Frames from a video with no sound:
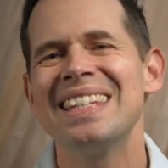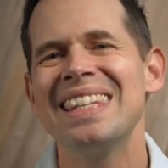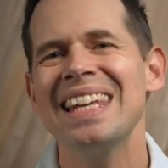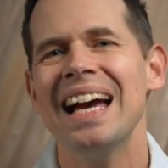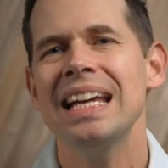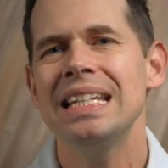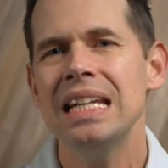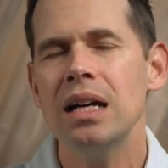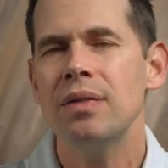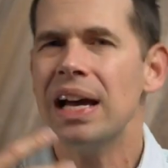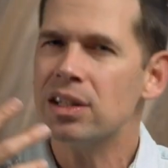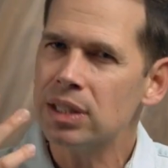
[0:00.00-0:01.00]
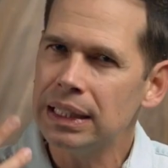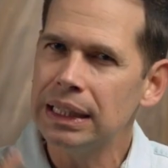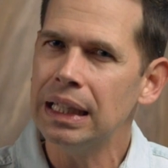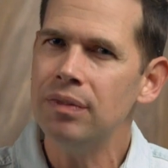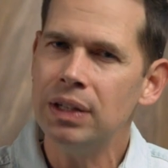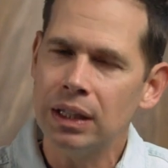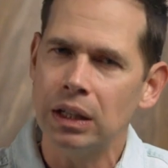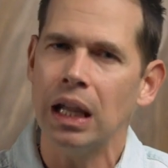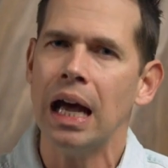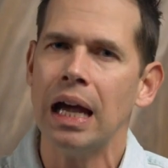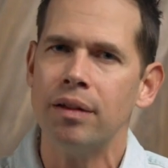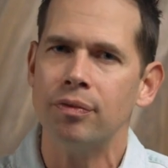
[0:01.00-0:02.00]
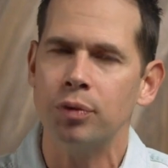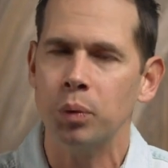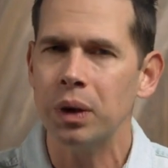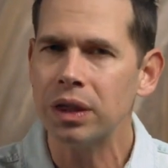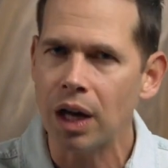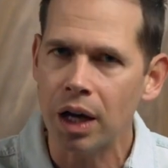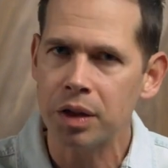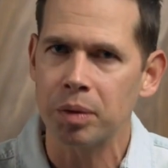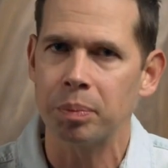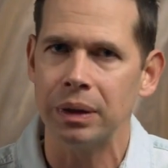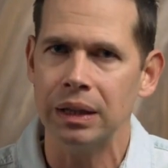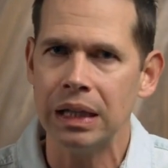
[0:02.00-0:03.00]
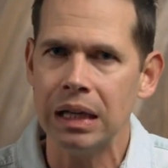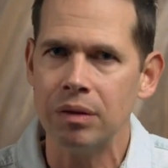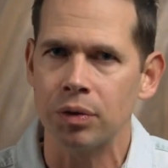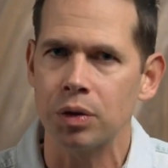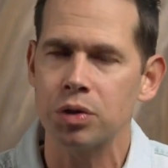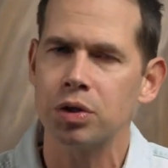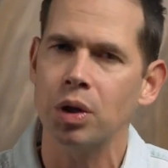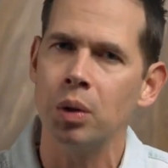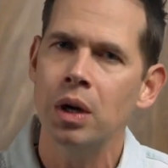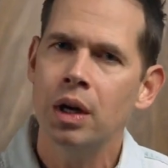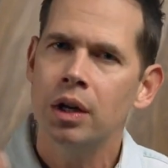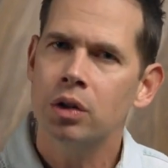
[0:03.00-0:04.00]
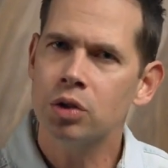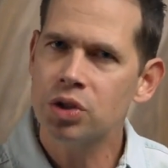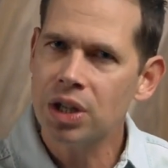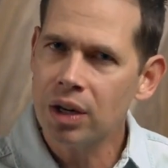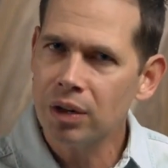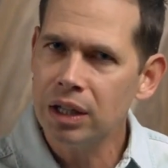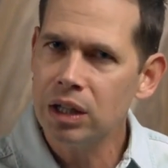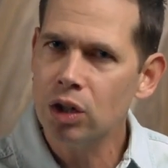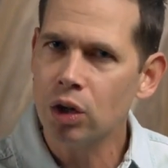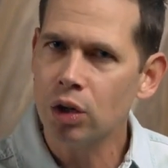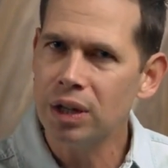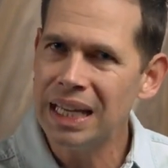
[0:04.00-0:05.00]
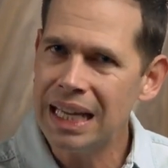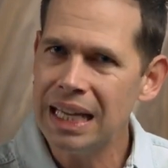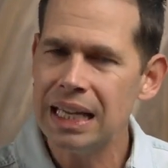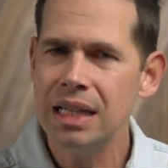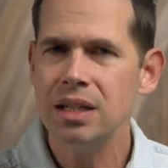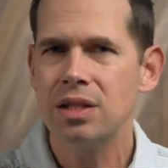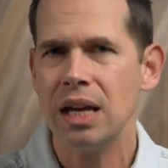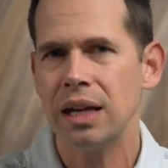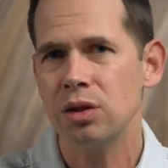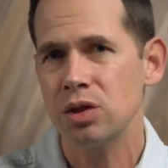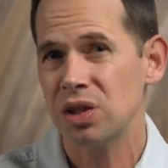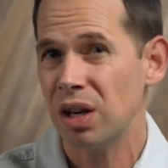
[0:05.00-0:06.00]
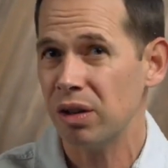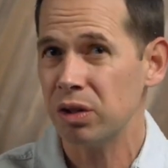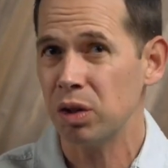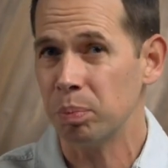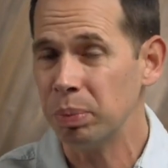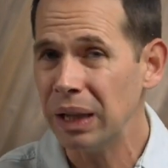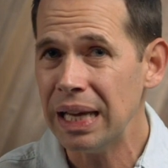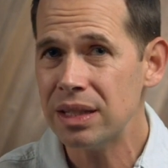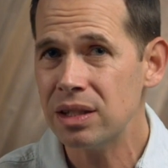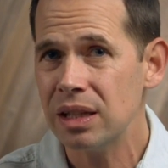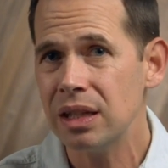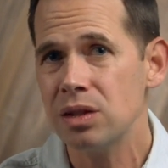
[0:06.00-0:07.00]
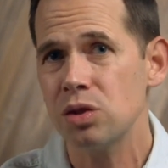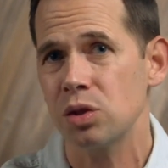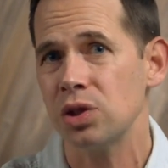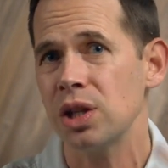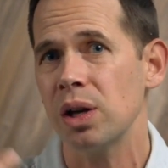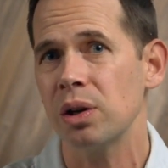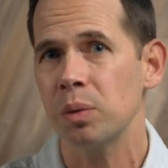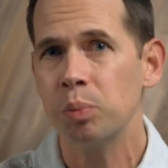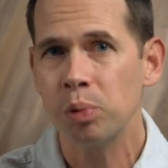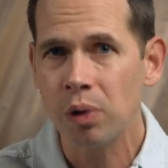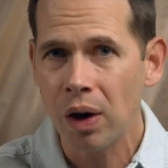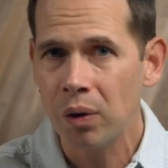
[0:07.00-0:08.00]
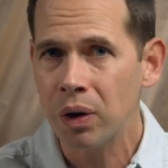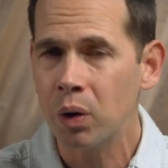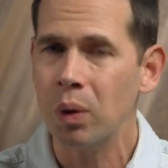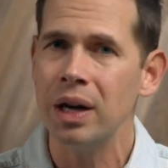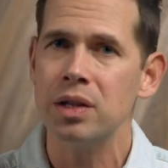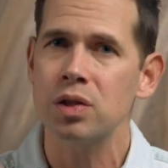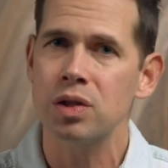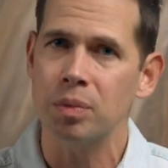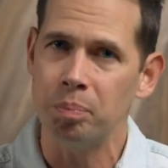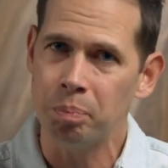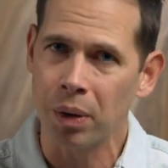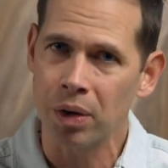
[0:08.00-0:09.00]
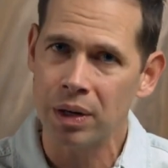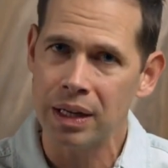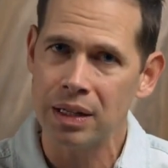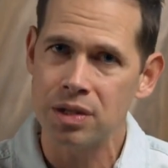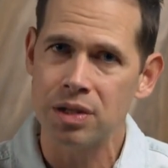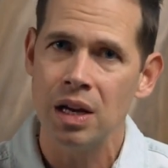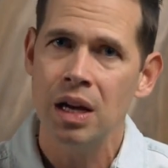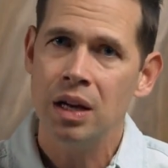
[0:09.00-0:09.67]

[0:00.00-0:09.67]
it's the idea of actually living life with other believers. So you're sharing your needs and you're sharing your blessings, you're sharing prayer requests and burdens,